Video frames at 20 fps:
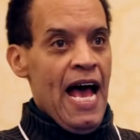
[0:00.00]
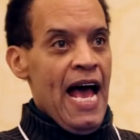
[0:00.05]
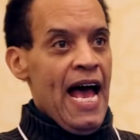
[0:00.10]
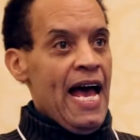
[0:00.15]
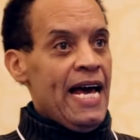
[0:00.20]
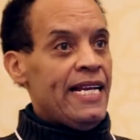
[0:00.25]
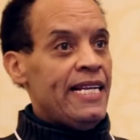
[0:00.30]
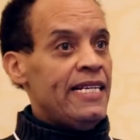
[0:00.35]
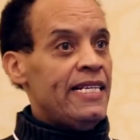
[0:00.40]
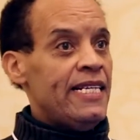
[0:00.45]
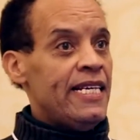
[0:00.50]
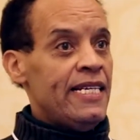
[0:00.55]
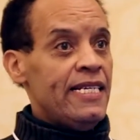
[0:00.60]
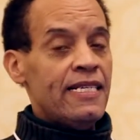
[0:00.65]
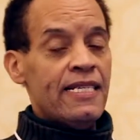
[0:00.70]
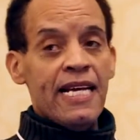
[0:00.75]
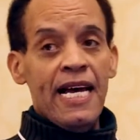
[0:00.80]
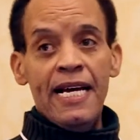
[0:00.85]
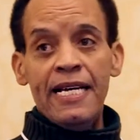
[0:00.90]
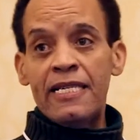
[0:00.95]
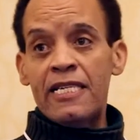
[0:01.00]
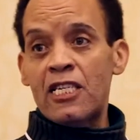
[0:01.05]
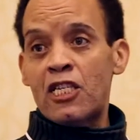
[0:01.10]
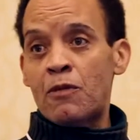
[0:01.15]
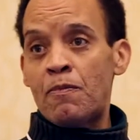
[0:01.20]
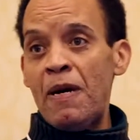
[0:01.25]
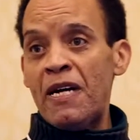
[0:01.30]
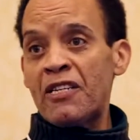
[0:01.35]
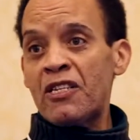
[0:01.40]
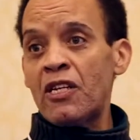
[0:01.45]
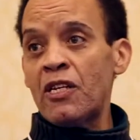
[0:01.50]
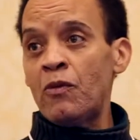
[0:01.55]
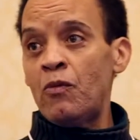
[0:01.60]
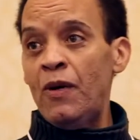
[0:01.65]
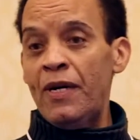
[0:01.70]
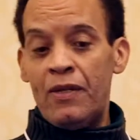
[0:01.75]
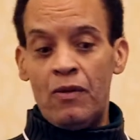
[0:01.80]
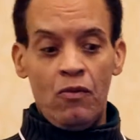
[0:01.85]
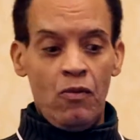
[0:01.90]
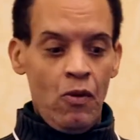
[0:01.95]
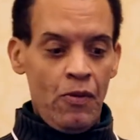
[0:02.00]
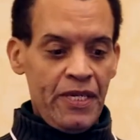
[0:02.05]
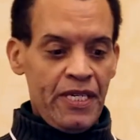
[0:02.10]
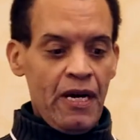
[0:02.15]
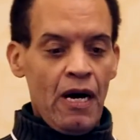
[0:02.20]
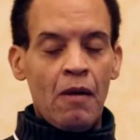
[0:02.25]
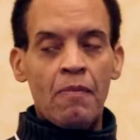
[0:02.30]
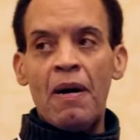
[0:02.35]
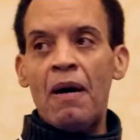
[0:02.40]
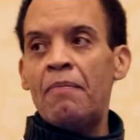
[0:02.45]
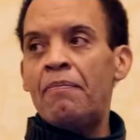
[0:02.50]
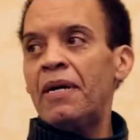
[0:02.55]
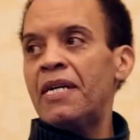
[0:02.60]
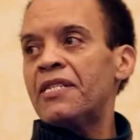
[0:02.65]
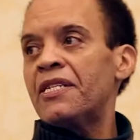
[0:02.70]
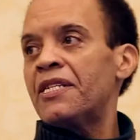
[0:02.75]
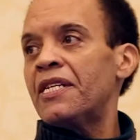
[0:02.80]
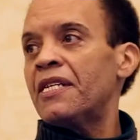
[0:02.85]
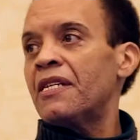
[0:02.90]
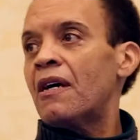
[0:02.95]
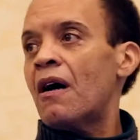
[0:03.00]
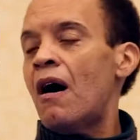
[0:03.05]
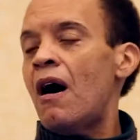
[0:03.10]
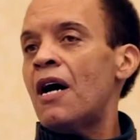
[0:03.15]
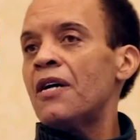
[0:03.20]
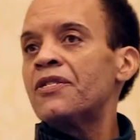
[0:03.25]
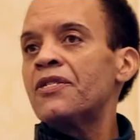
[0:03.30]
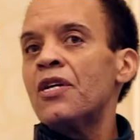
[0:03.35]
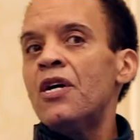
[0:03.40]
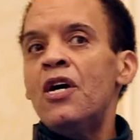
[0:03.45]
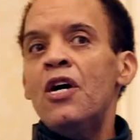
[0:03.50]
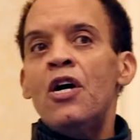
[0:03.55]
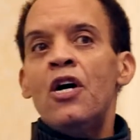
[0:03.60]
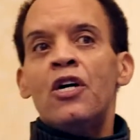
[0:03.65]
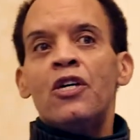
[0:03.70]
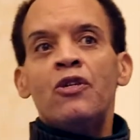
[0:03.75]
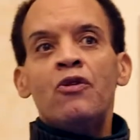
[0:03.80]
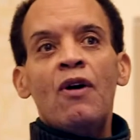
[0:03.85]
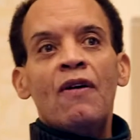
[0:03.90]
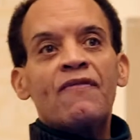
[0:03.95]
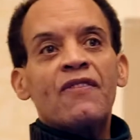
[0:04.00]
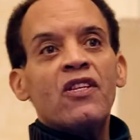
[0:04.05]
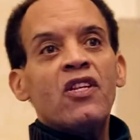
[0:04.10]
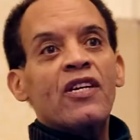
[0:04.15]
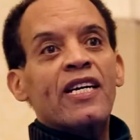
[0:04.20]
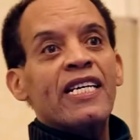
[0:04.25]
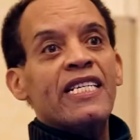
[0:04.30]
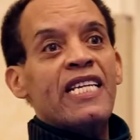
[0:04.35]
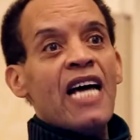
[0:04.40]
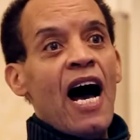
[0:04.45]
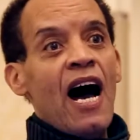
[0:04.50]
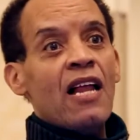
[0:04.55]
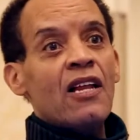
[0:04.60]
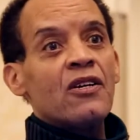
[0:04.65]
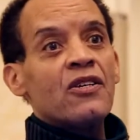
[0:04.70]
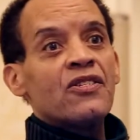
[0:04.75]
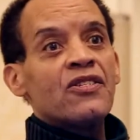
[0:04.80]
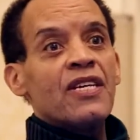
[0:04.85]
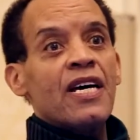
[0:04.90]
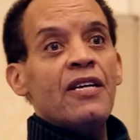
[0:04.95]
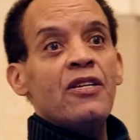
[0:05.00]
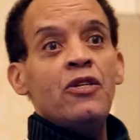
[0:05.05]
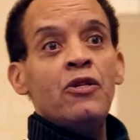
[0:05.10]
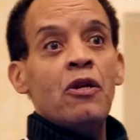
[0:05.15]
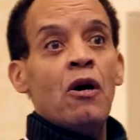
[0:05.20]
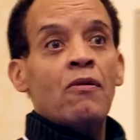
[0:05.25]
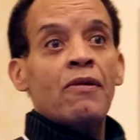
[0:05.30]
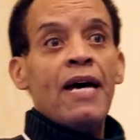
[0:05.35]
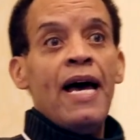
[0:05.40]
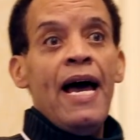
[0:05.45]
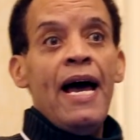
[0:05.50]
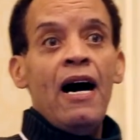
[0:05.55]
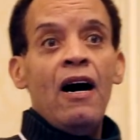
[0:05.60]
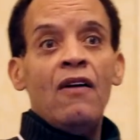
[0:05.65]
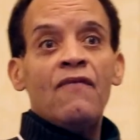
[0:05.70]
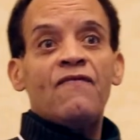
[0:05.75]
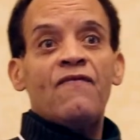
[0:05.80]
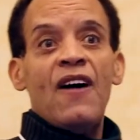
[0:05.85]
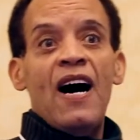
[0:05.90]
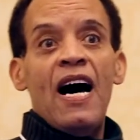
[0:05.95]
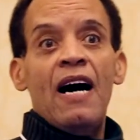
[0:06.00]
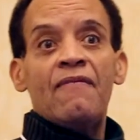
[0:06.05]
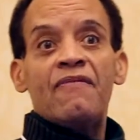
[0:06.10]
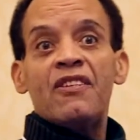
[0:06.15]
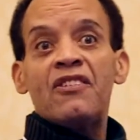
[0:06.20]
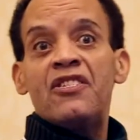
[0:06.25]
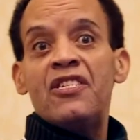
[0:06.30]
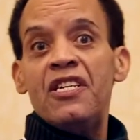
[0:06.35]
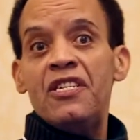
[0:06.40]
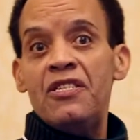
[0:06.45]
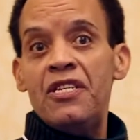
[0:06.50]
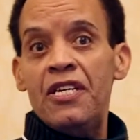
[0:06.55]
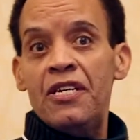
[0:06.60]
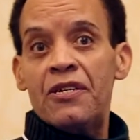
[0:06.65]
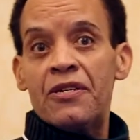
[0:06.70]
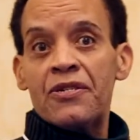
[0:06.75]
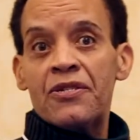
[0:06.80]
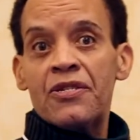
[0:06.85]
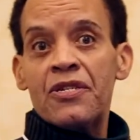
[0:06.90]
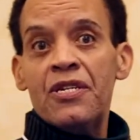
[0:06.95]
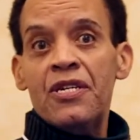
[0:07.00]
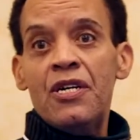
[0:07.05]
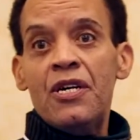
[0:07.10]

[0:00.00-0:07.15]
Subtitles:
And in these days, especially when we talk about budget and cost, you have to look at dollars, and you don't have 5 to 10 years.